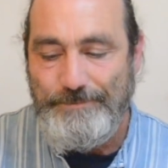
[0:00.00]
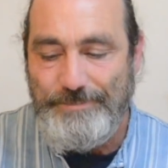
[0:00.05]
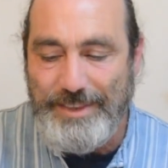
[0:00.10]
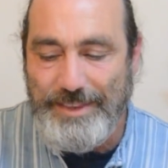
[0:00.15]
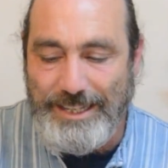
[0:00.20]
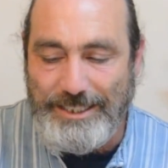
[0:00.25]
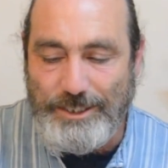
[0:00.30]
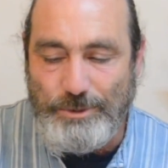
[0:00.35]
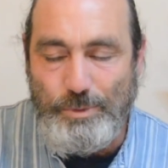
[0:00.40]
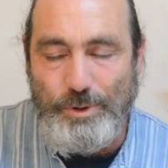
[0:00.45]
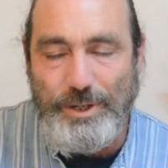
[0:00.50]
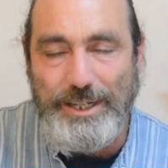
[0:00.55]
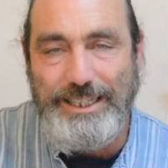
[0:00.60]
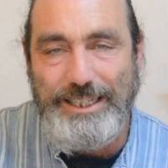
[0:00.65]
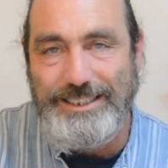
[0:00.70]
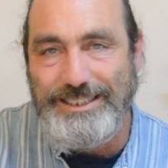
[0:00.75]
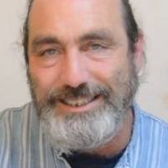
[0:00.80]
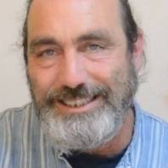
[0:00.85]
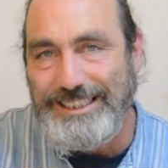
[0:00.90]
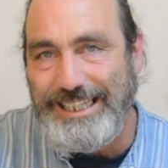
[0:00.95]
And that's what
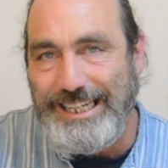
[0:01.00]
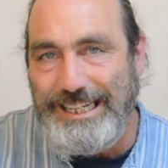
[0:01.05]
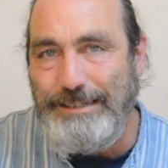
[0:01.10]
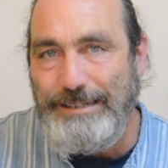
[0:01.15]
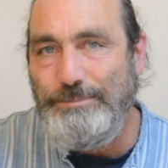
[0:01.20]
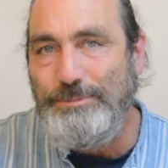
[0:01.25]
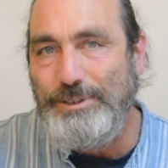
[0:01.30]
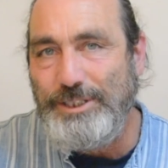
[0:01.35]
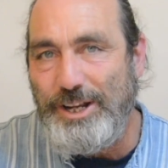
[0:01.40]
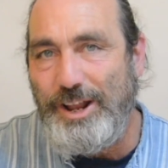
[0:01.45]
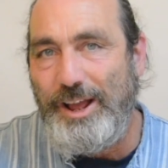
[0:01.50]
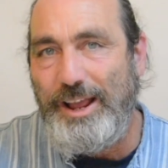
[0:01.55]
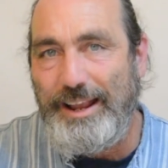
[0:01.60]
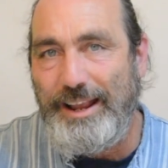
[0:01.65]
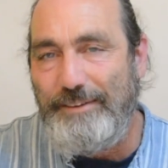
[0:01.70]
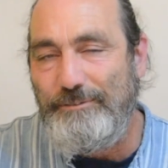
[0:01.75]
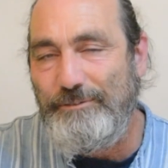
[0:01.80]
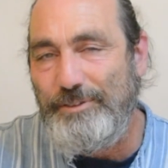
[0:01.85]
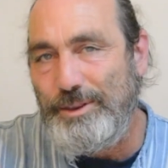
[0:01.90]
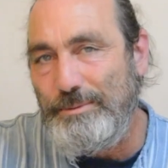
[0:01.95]
it seems
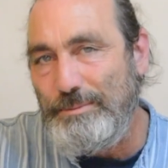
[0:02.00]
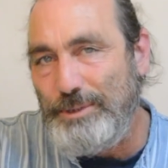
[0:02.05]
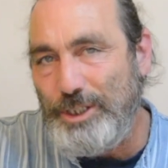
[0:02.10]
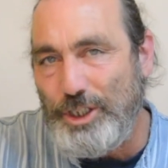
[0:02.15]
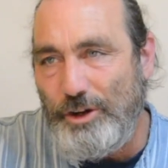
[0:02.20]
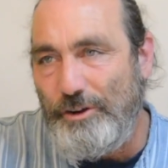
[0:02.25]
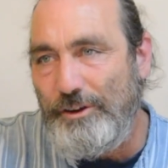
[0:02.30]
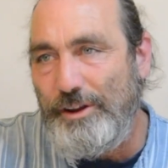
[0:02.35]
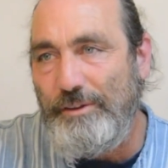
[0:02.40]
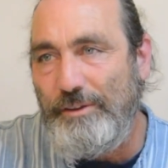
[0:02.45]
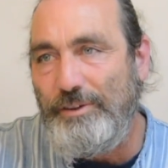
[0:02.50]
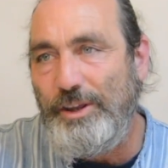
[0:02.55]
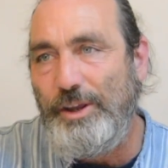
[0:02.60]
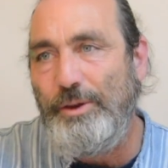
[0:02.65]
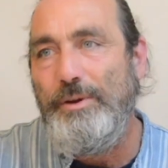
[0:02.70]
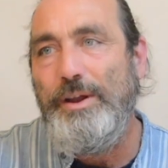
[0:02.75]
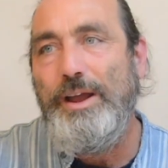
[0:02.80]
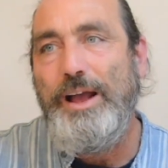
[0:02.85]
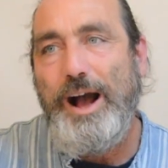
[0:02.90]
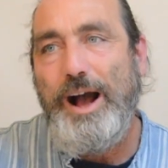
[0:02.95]
like for the majority of
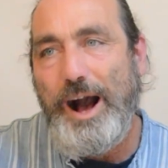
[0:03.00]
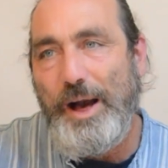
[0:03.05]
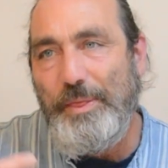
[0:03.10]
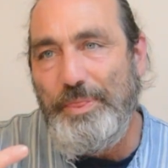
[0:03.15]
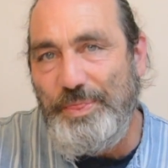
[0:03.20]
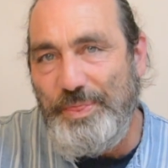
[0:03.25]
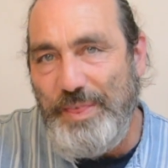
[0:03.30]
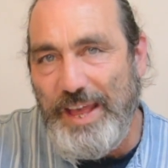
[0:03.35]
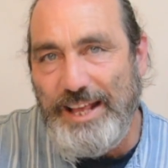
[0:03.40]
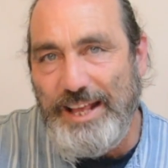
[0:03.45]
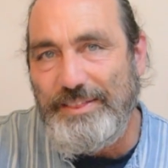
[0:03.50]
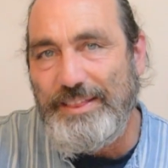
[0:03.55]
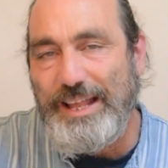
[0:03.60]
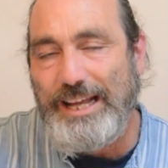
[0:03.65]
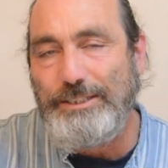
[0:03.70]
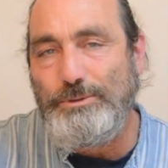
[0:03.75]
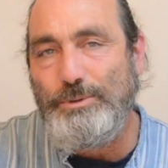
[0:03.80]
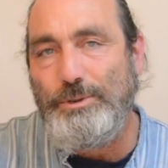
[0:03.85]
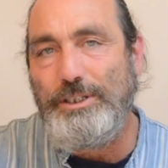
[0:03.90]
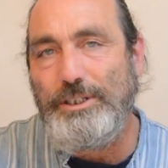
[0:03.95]
you. I think
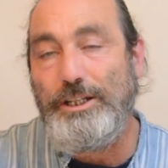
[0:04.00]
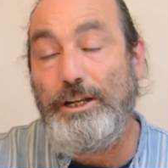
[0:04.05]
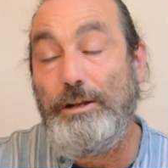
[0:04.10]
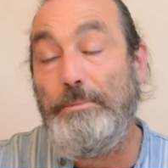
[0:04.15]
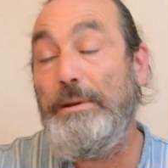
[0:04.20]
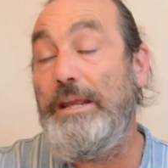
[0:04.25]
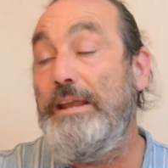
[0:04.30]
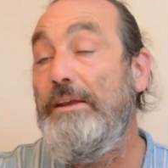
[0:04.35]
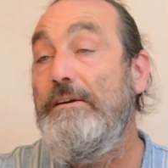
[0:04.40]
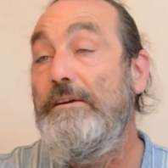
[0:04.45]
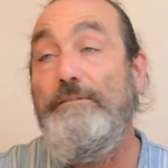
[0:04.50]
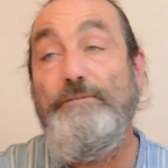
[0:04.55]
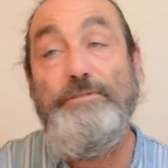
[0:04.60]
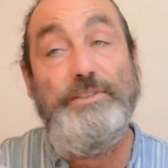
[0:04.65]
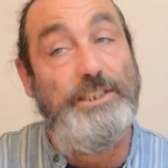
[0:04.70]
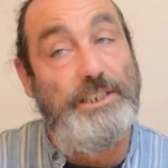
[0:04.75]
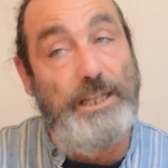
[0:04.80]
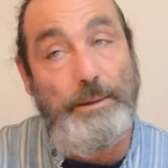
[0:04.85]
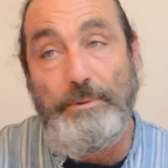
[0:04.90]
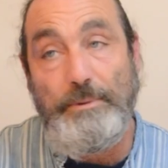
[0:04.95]
that's what it's going to be.
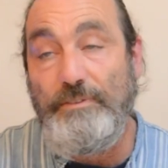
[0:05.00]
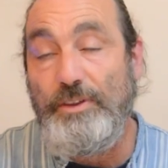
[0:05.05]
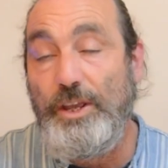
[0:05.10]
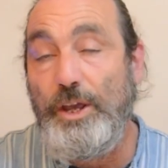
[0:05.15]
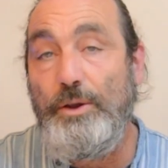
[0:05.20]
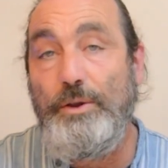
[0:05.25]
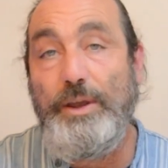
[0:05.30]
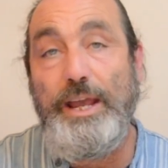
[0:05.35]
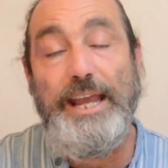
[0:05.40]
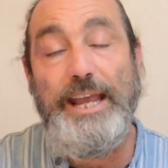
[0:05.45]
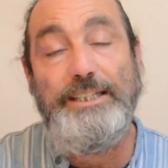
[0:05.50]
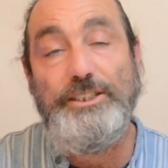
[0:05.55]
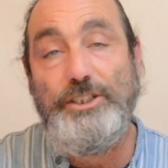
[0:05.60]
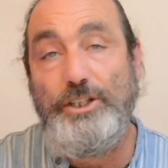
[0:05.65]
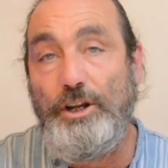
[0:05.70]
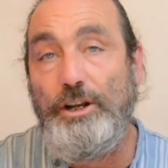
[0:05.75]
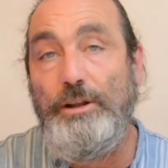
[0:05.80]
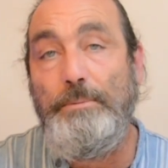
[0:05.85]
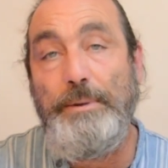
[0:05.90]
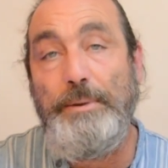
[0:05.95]
For some of you, it's
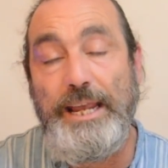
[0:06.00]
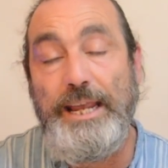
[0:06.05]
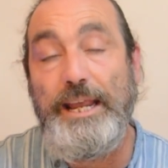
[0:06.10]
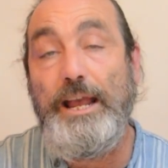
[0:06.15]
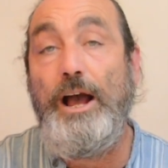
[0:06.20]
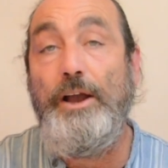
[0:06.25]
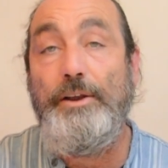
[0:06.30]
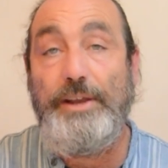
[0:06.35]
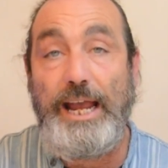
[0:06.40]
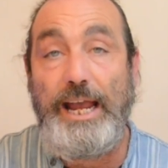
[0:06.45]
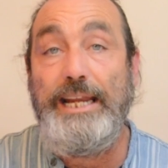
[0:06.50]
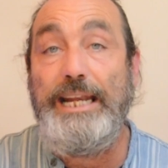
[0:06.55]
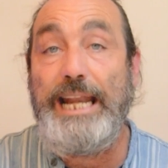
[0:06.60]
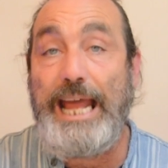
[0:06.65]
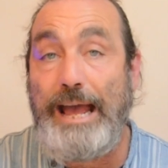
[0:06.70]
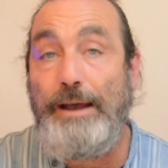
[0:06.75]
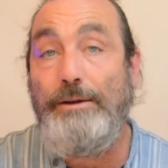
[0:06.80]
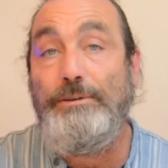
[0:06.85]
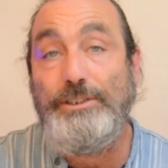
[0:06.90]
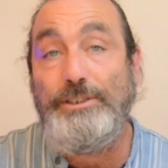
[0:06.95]
got to be, okay,
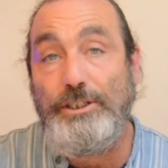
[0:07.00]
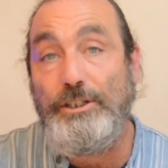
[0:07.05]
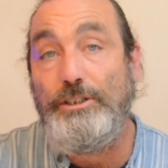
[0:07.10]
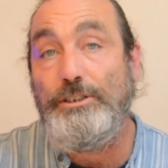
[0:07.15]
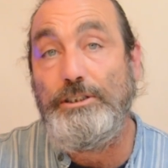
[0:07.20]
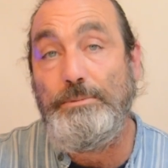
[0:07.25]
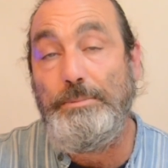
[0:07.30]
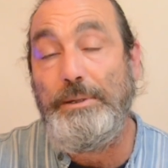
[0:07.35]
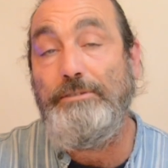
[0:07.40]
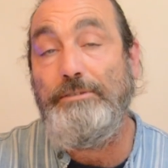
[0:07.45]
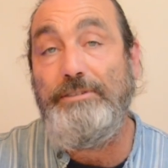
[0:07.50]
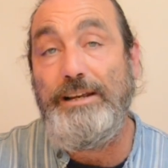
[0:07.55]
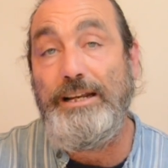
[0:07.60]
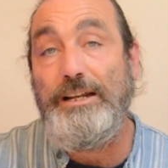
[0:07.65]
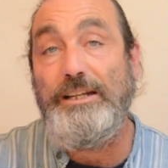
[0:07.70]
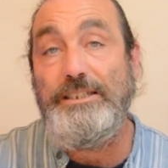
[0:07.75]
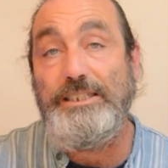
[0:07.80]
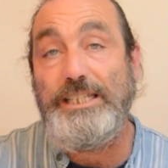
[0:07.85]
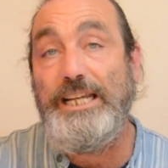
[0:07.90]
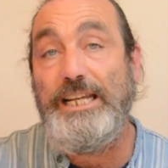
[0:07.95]
now it's got to be a
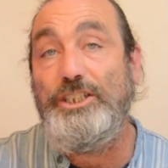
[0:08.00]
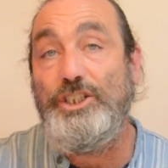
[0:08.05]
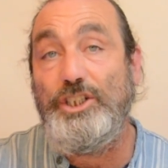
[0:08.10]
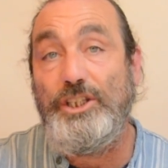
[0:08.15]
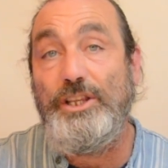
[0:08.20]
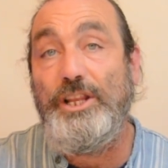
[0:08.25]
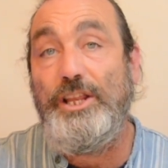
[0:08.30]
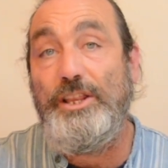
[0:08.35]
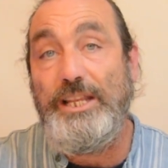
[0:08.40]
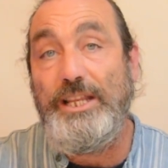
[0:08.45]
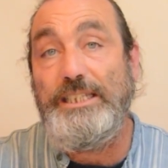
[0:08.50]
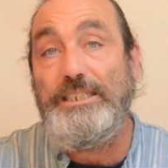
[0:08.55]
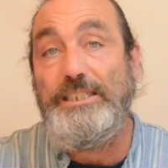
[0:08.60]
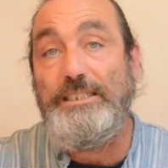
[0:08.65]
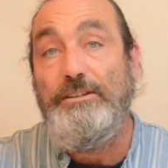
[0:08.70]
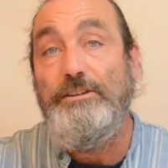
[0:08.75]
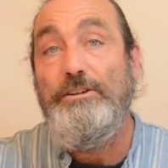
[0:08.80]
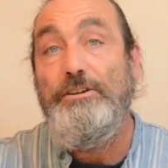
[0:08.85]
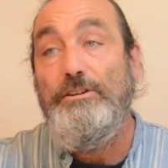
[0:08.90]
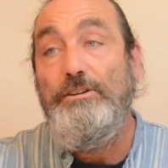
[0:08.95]
realization that
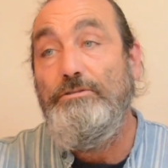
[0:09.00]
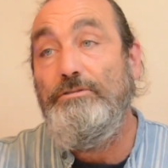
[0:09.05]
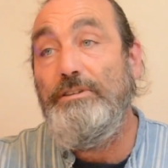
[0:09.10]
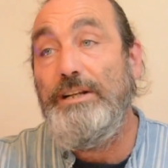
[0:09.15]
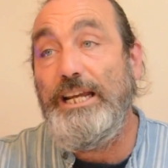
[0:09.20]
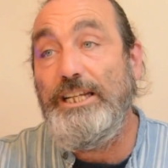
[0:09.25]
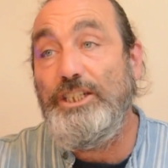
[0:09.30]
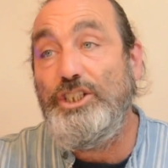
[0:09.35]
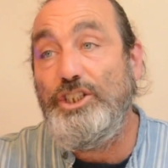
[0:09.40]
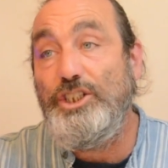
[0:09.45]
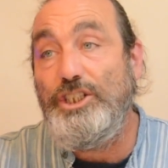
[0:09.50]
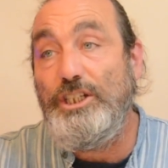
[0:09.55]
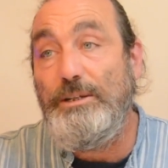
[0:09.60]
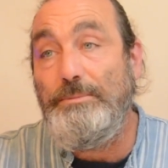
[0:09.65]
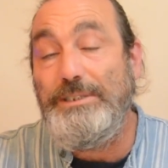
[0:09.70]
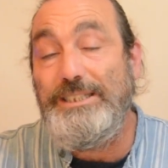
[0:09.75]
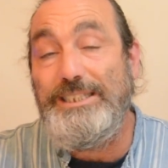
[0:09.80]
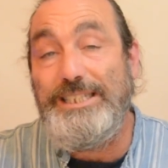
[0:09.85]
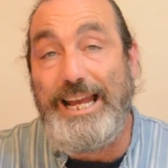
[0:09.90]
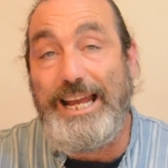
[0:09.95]
this
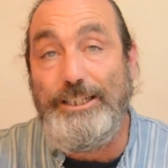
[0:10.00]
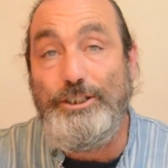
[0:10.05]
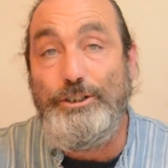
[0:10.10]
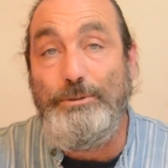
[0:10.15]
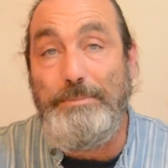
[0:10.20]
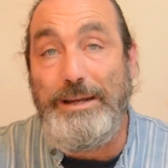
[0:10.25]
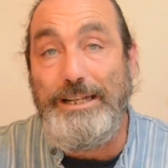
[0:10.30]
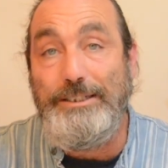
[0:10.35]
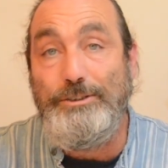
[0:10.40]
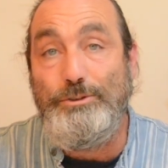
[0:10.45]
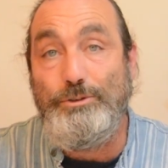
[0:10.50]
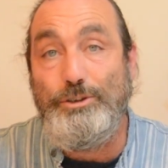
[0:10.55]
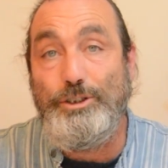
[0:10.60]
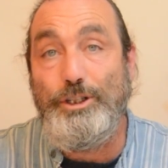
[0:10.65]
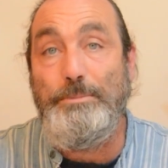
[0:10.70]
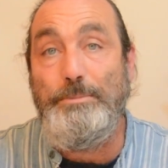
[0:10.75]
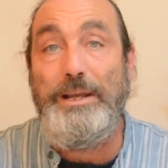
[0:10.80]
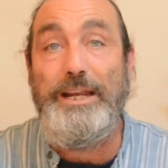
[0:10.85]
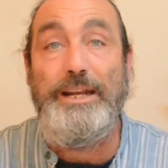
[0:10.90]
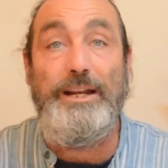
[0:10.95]
relationship is detrimental
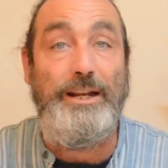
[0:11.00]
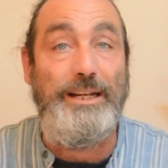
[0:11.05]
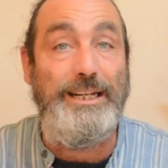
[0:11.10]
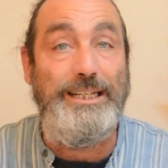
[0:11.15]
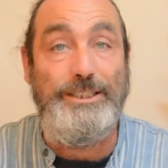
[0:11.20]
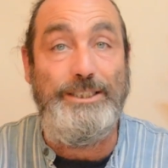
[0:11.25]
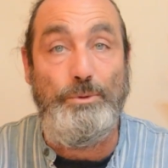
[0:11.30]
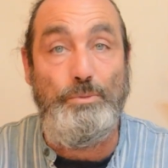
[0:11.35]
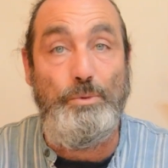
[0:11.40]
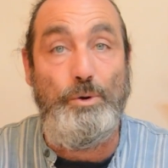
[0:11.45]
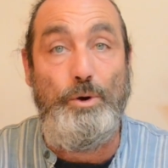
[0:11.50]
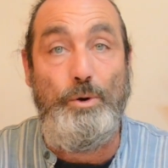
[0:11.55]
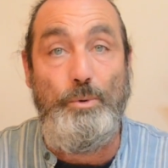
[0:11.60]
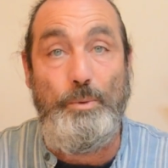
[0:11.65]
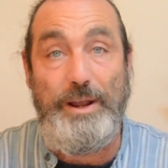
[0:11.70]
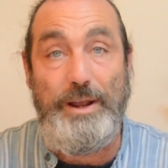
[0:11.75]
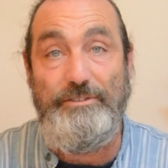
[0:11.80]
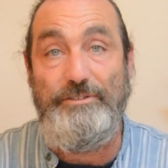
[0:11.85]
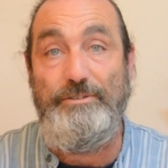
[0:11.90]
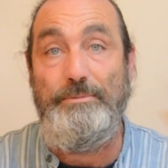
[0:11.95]
to me and I need to walk
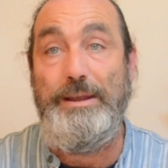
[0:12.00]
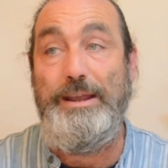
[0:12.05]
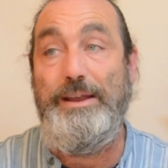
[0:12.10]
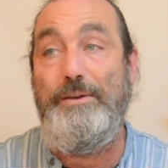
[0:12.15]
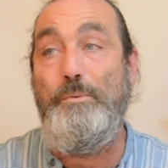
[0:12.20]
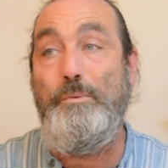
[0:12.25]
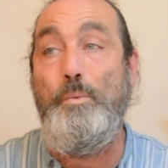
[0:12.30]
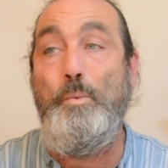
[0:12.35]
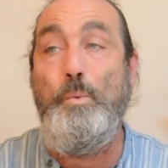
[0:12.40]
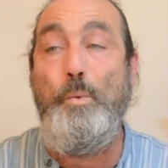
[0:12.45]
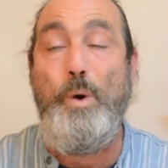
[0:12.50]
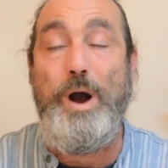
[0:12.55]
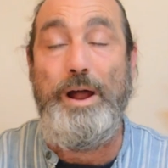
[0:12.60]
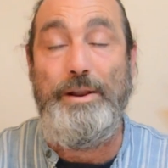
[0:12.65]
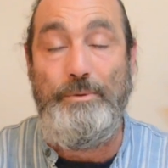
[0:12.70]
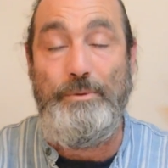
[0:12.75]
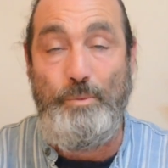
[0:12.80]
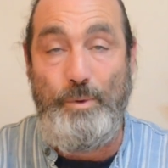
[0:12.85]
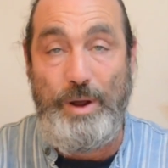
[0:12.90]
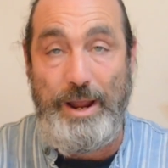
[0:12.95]
away from it
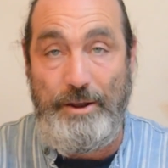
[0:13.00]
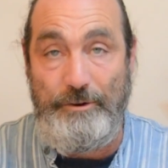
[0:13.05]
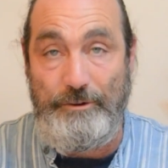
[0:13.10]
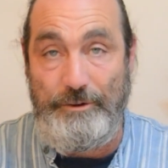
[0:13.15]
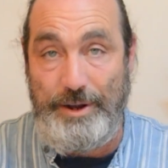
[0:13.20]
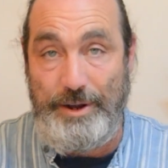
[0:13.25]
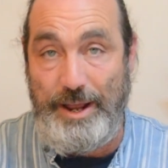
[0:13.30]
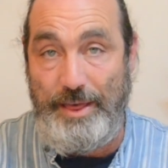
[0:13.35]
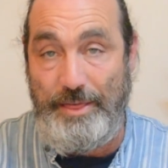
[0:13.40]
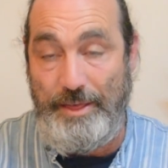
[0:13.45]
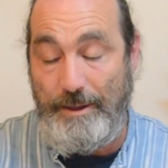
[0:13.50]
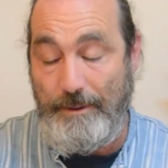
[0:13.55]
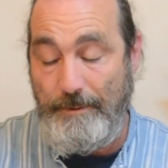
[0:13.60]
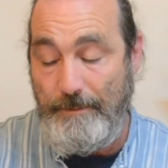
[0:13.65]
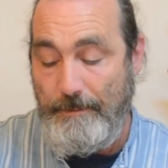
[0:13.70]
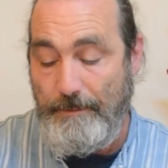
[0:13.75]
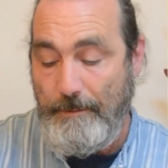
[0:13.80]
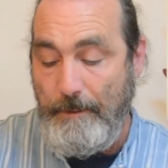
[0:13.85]
one way or another.